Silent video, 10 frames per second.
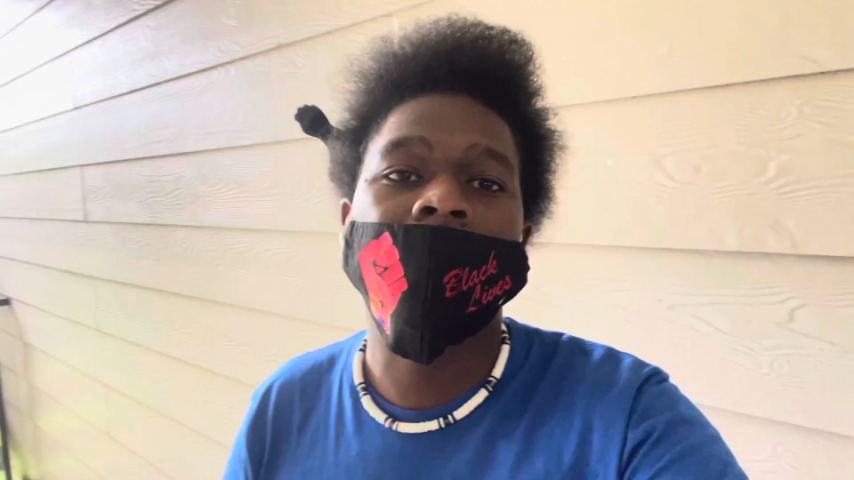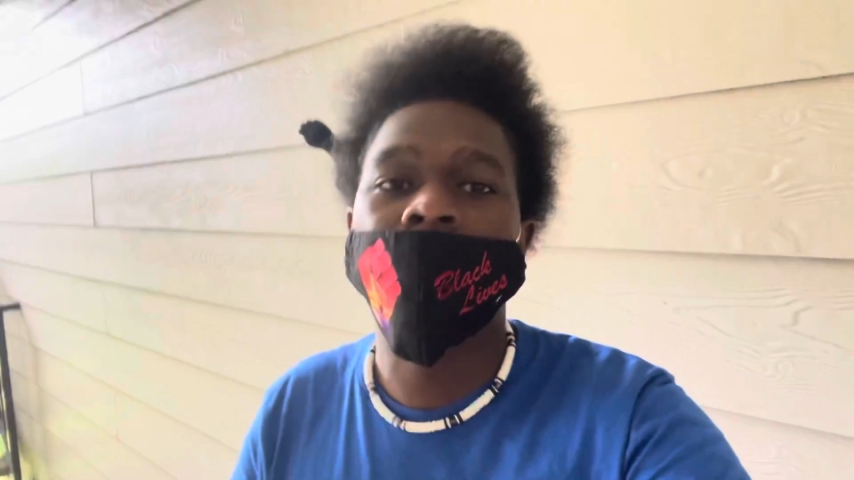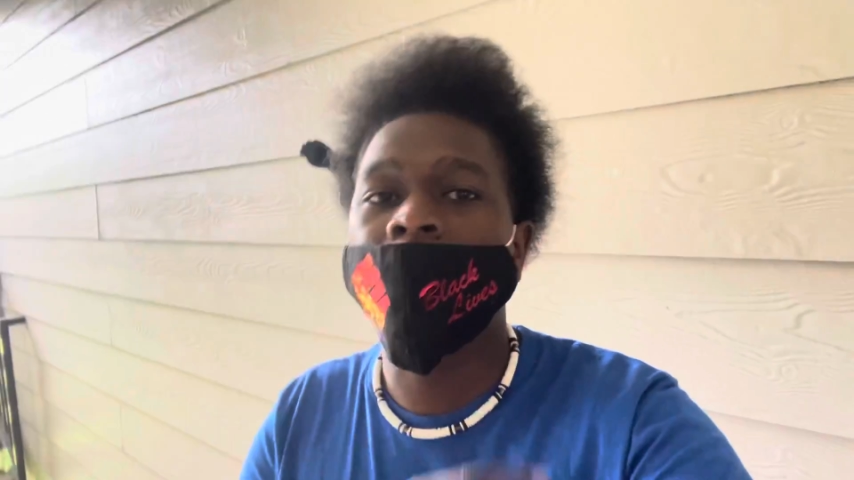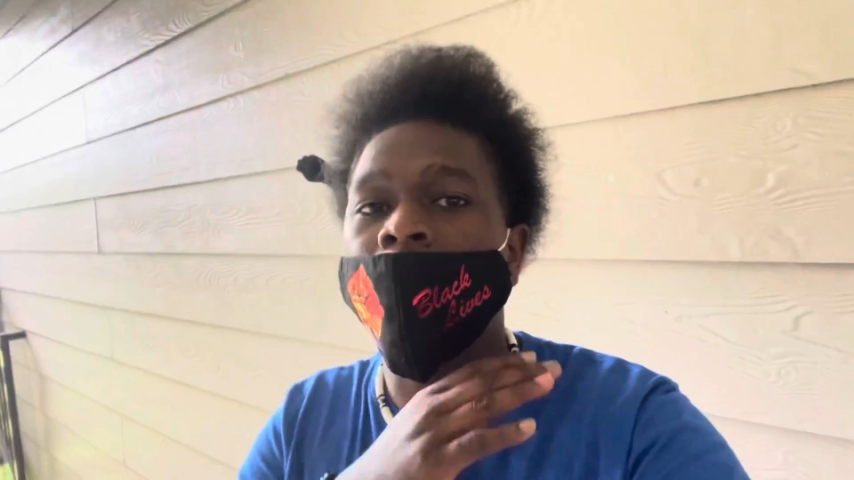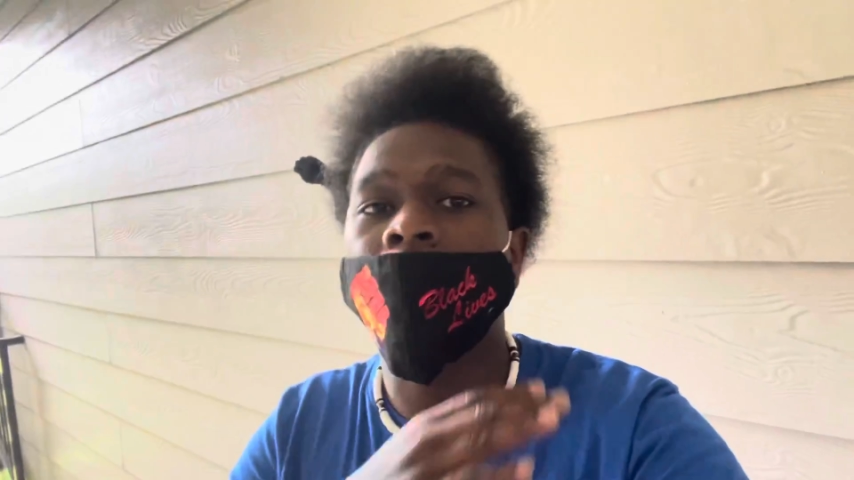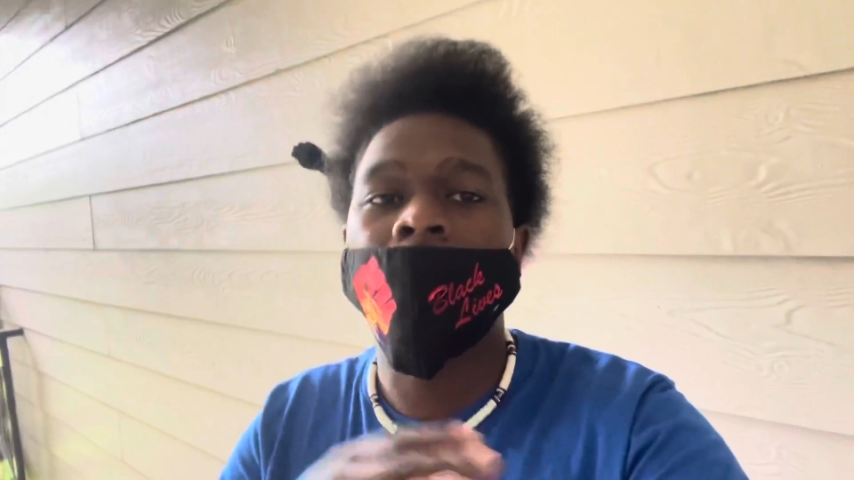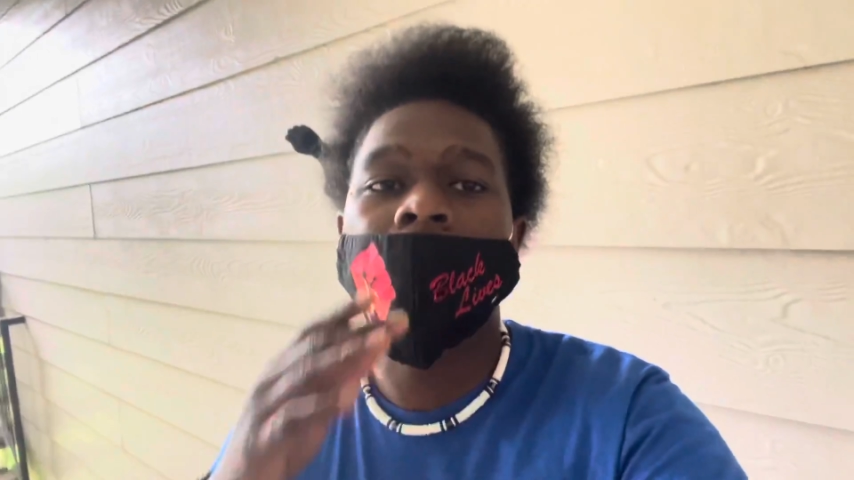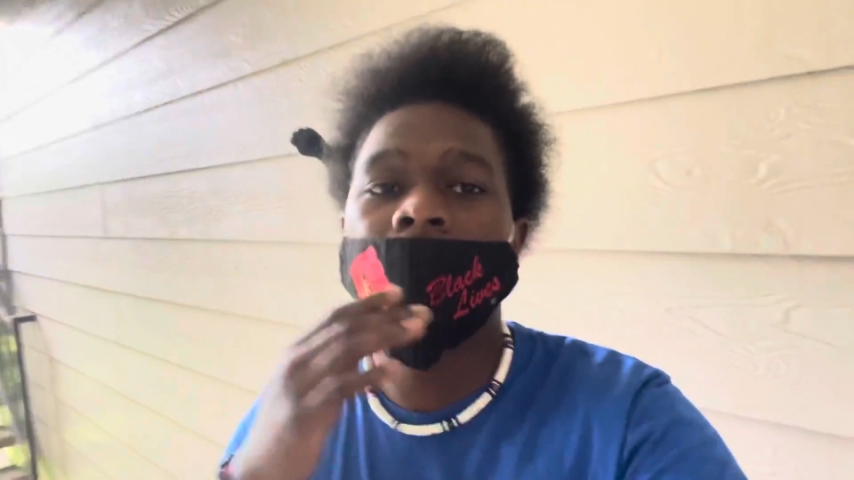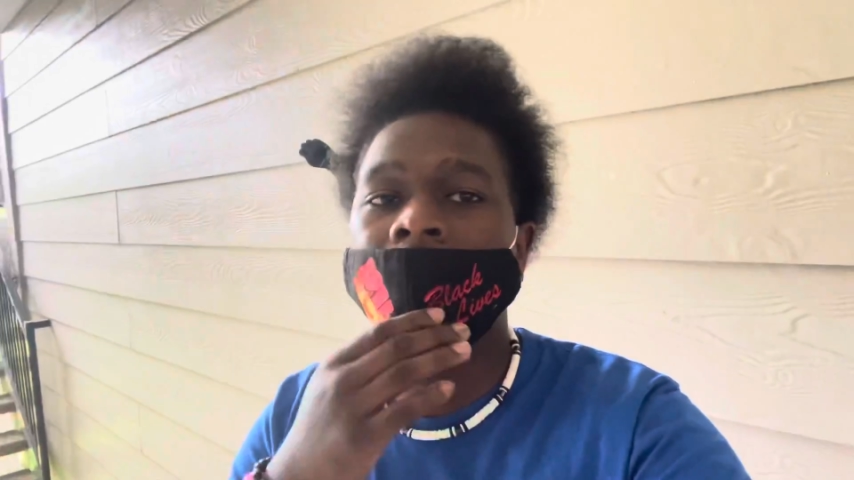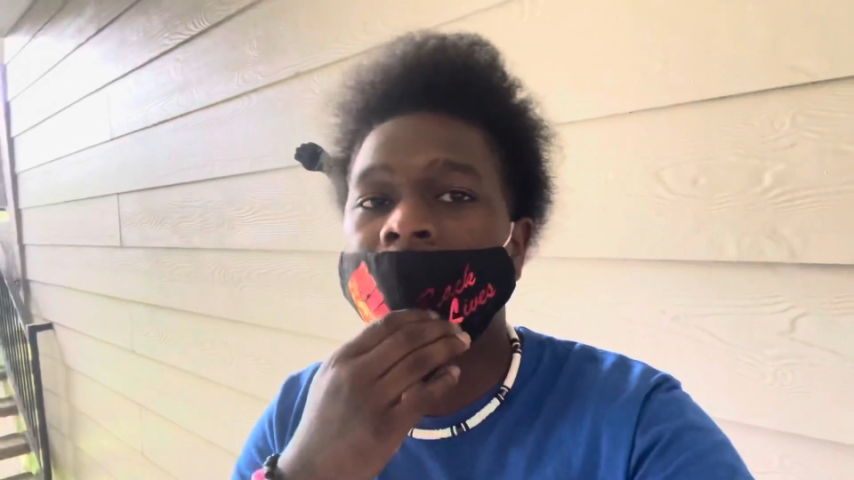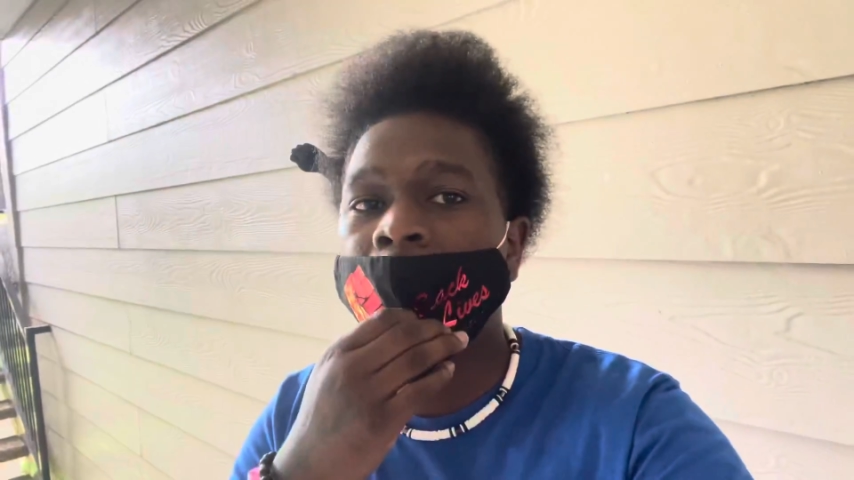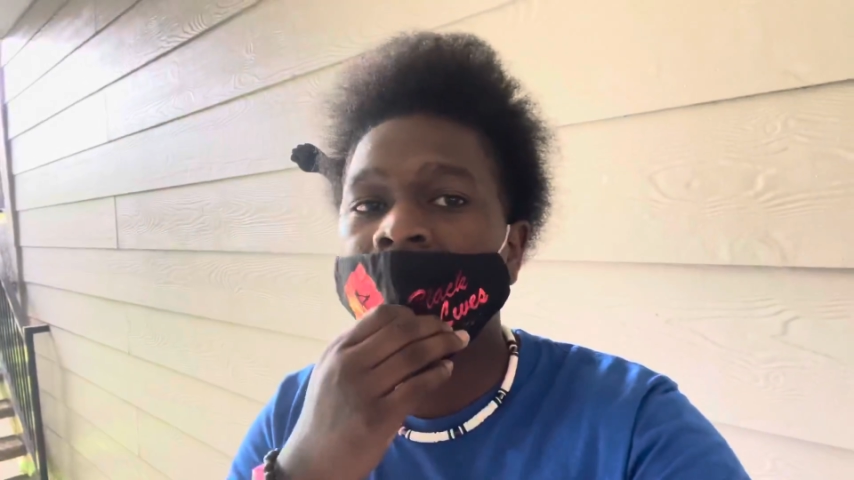because we're going all the way up.